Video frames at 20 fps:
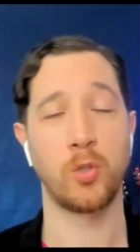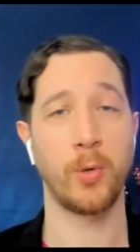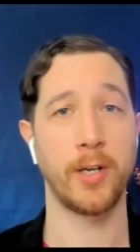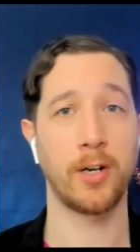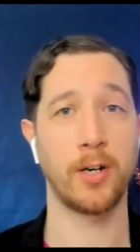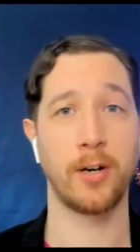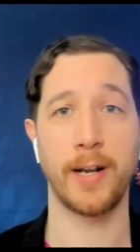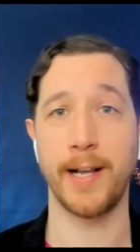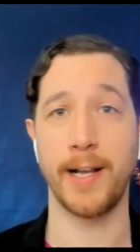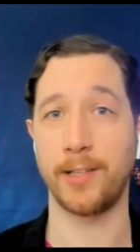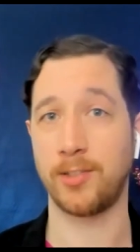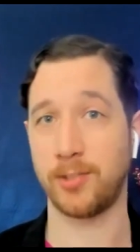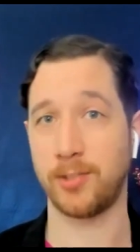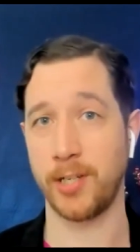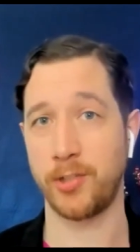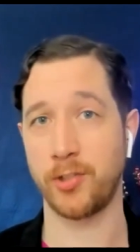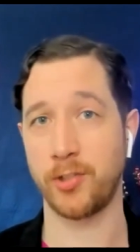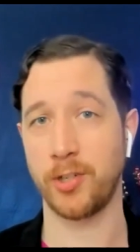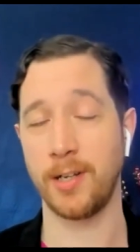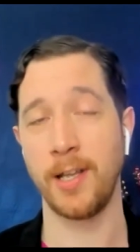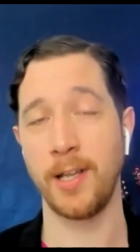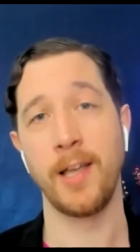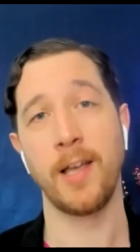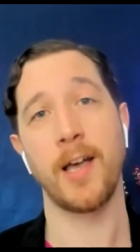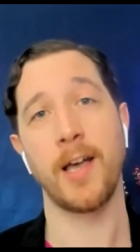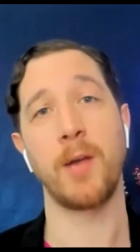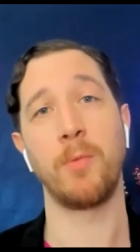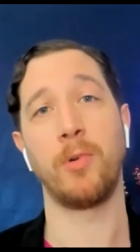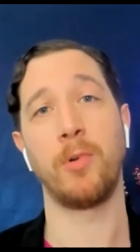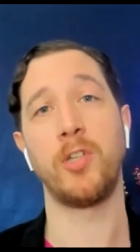Twitter, etc.
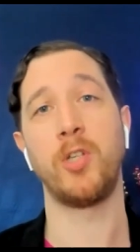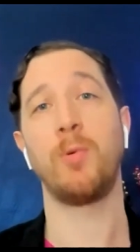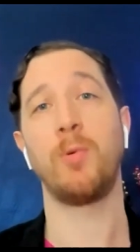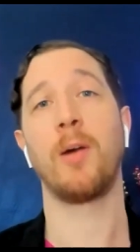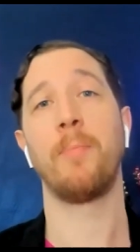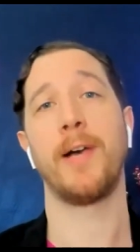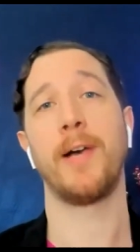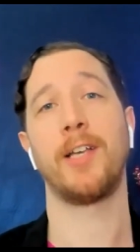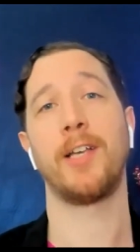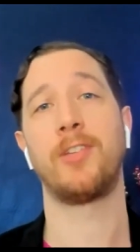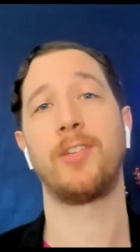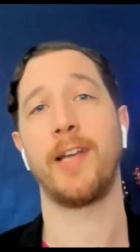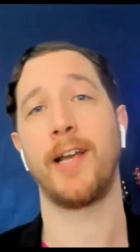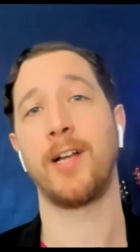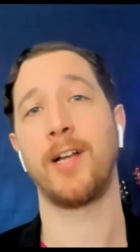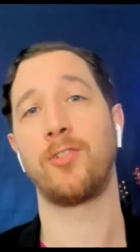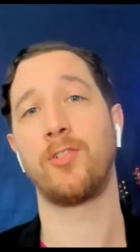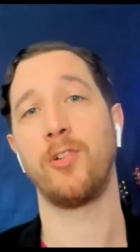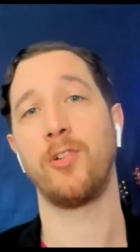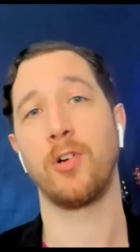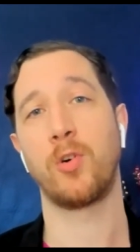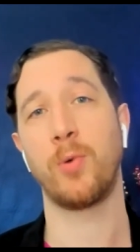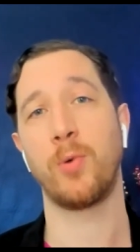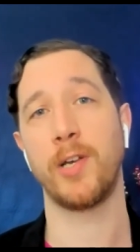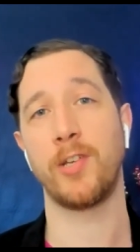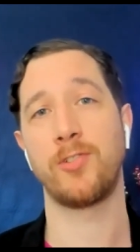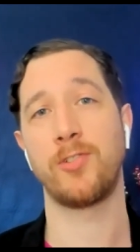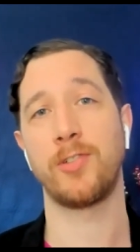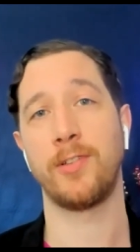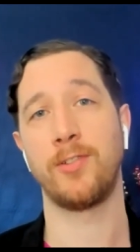And we'll do our best to answer your
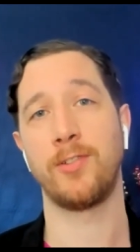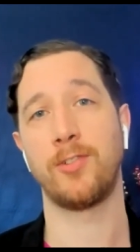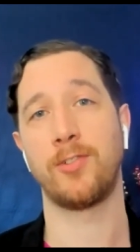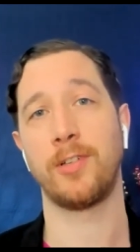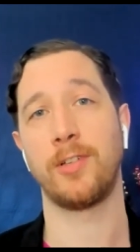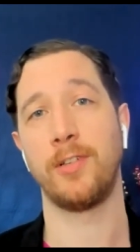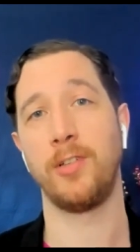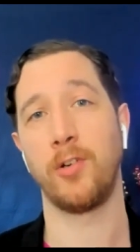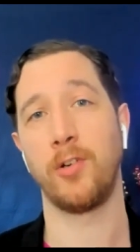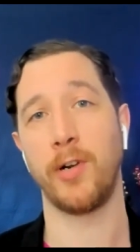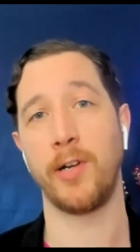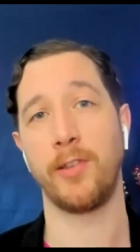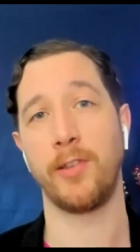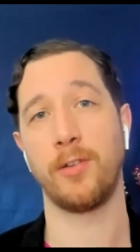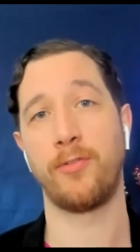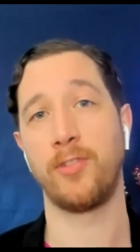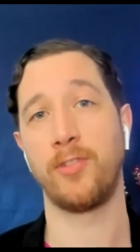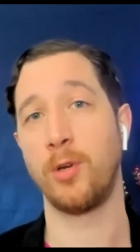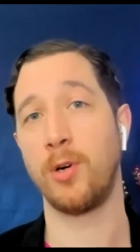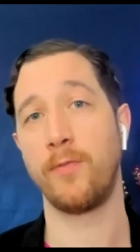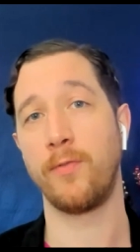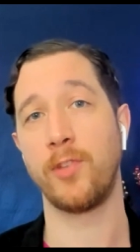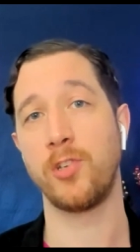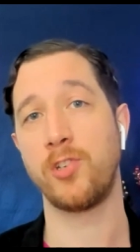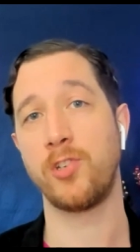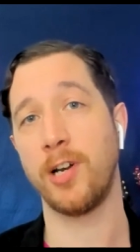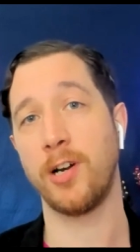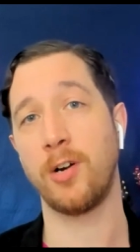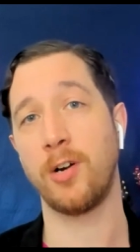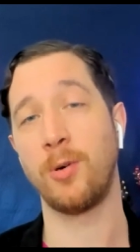questions during the flow of
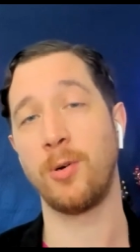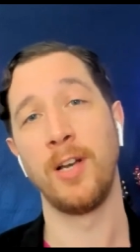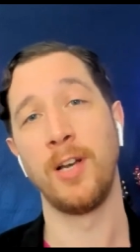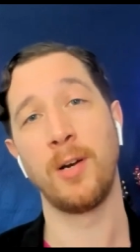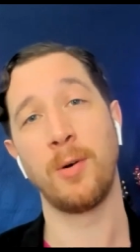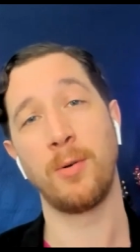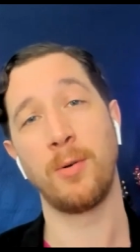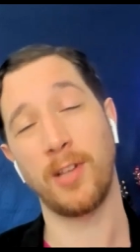the show.